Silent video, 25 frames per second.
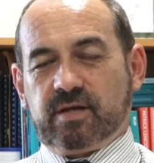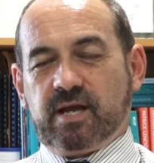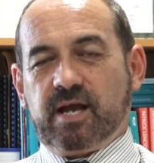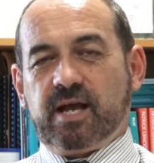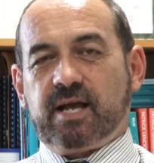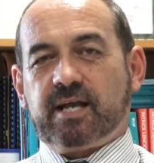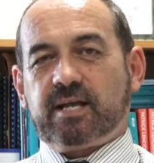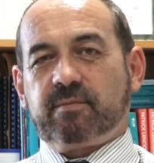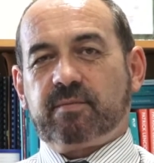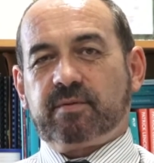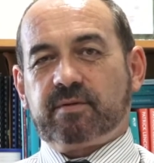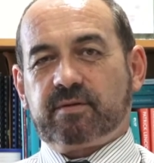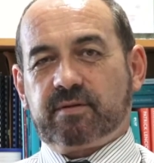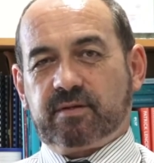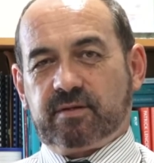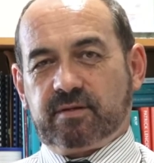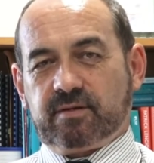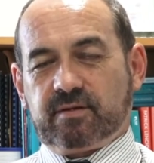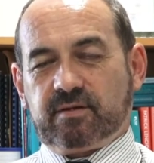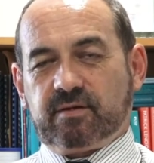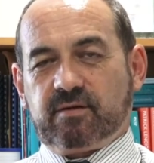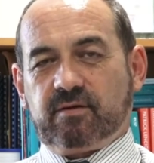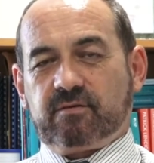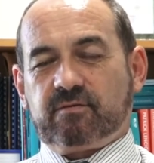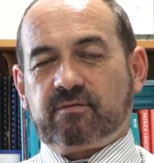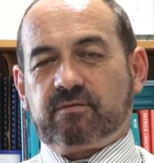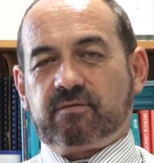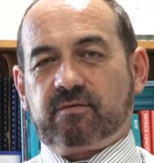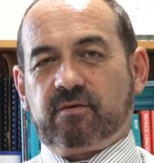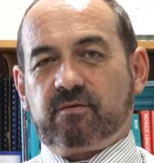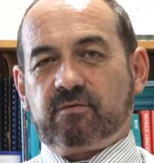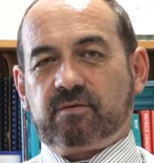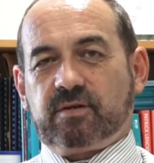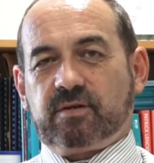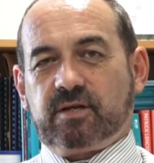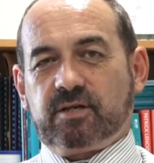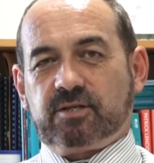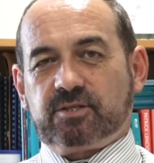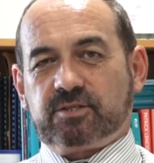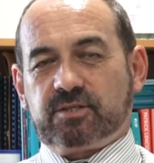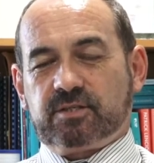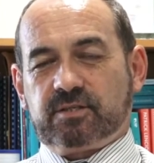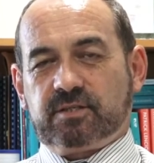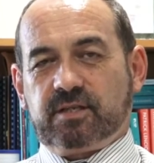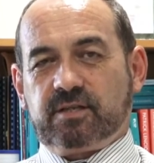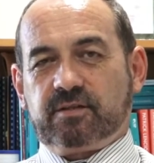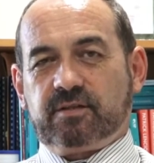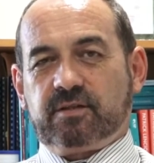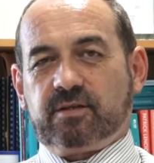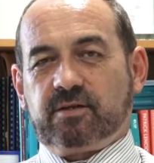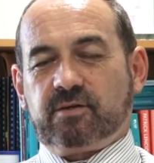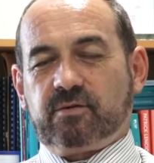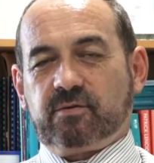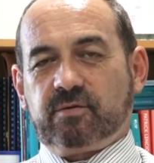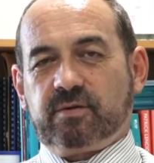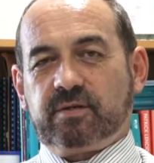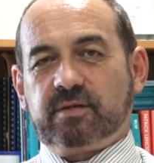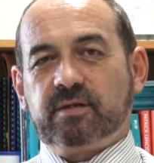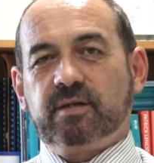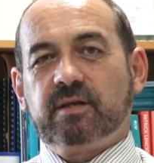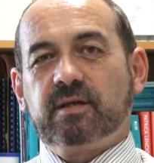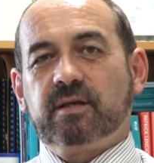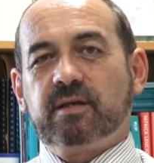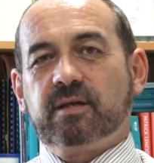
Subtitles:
argument in the consultation that they're doing.